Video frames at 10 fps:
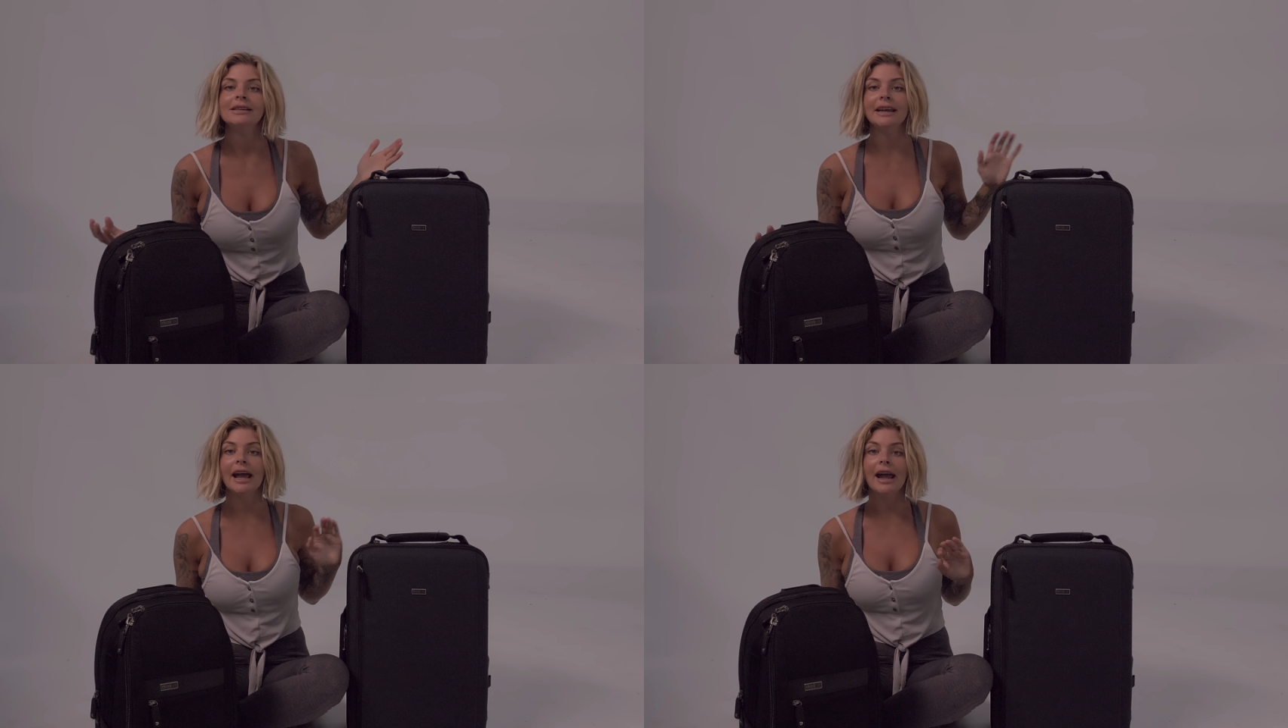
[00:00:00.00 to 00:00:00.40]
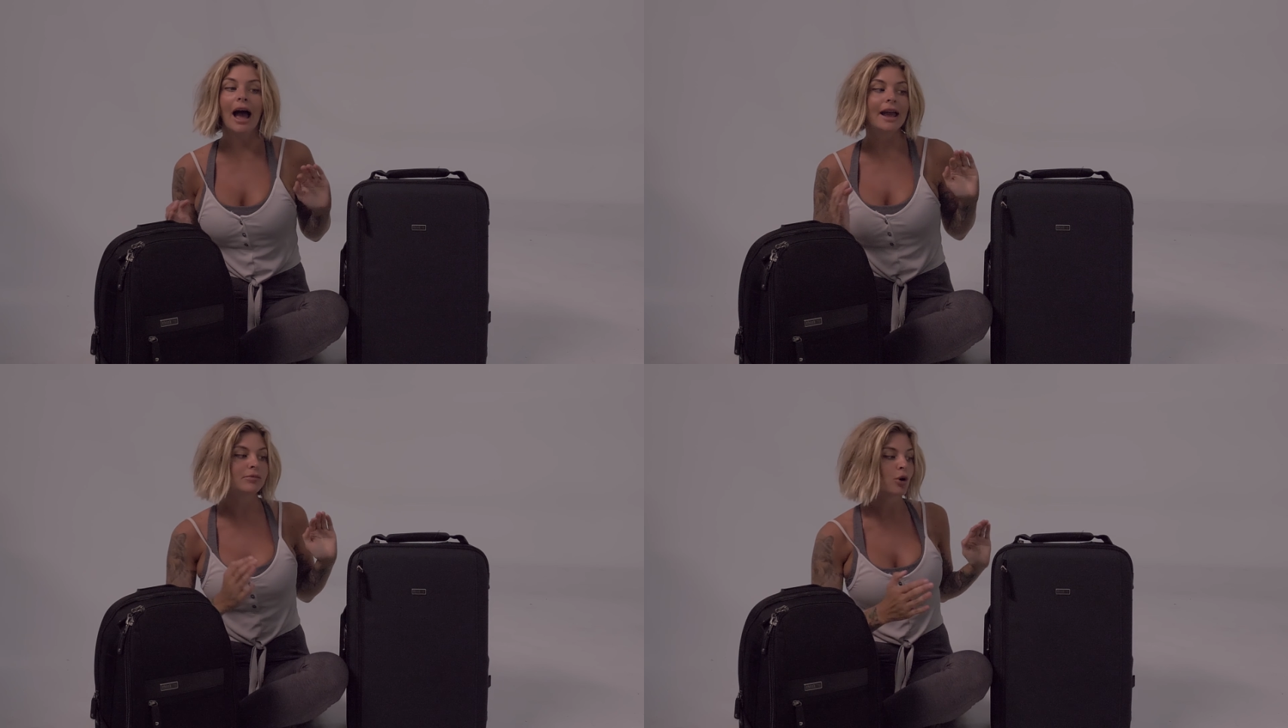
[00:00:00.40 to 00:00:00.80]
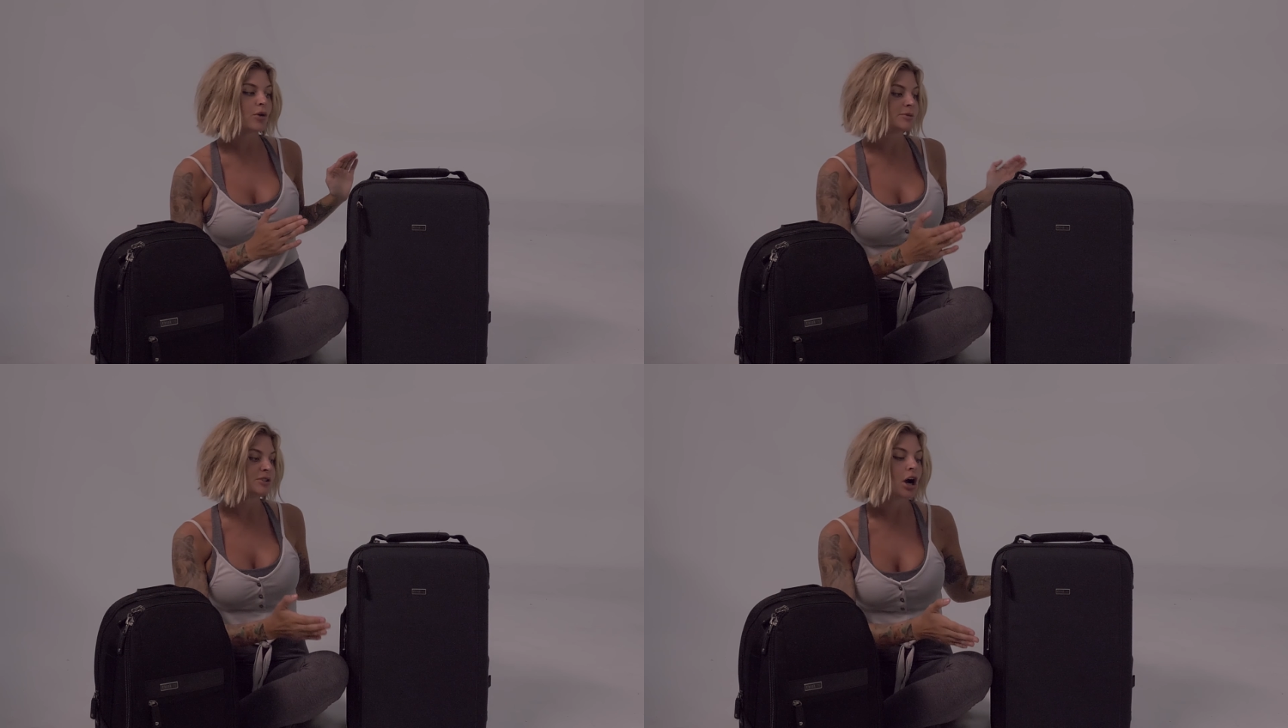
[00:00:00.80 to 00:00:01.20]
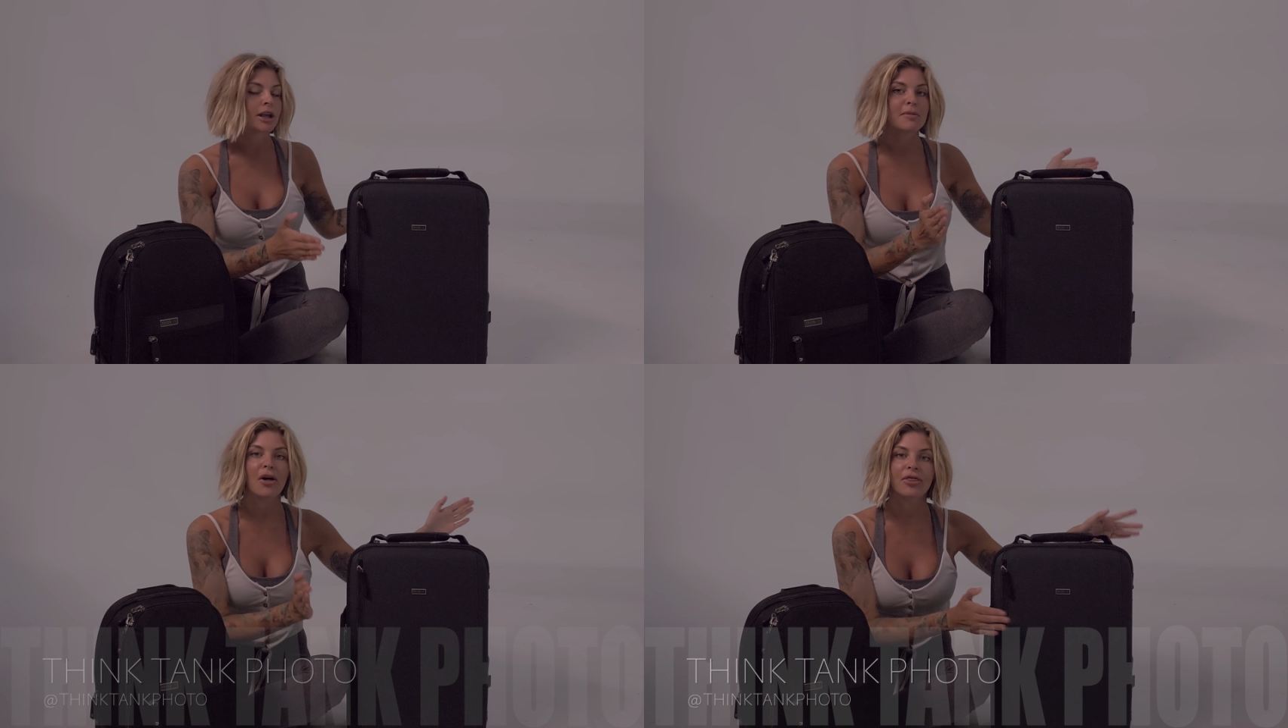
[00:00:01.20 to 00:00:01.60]
Today I am going to be
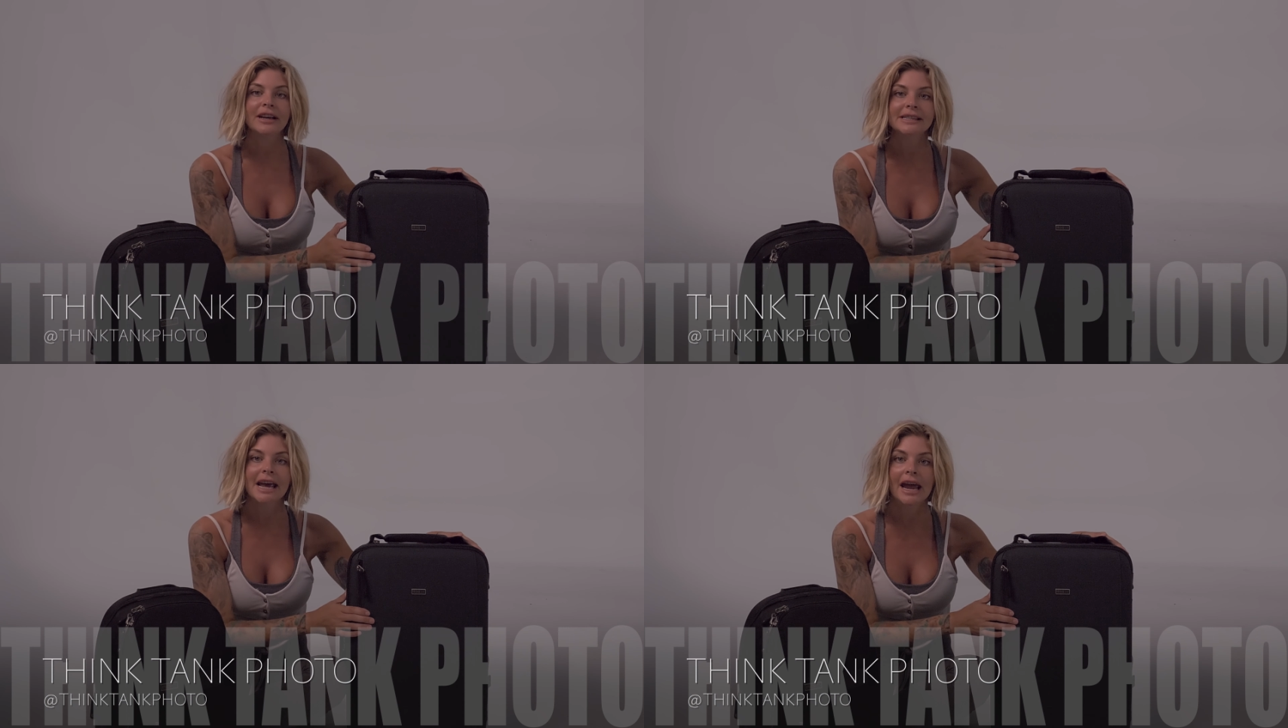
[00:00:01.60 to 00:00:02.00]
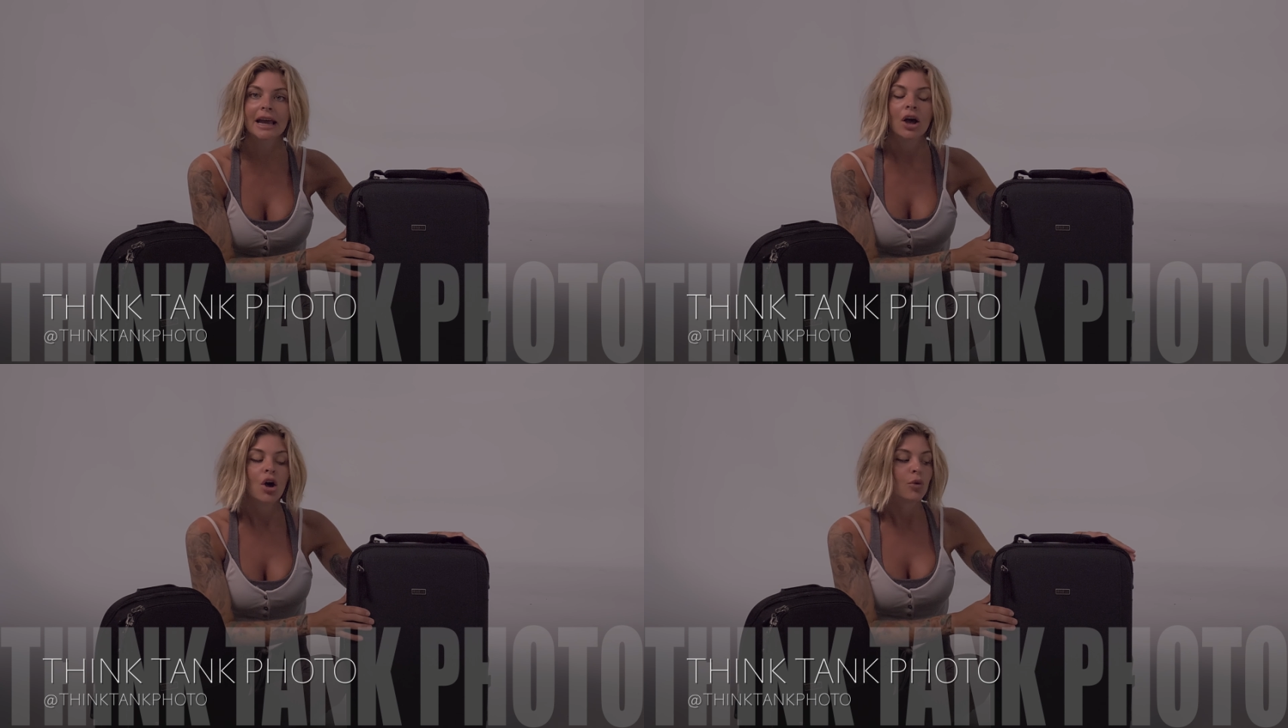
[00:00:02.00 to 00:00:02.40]
talking about Think Tank.